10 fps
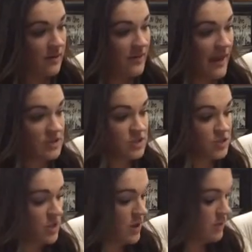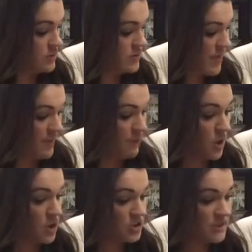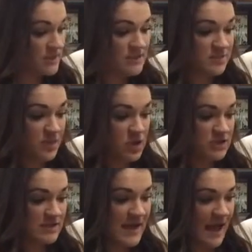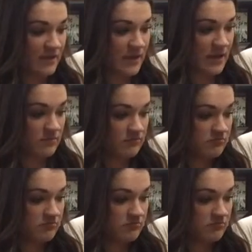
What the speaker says: that shows a person's personality.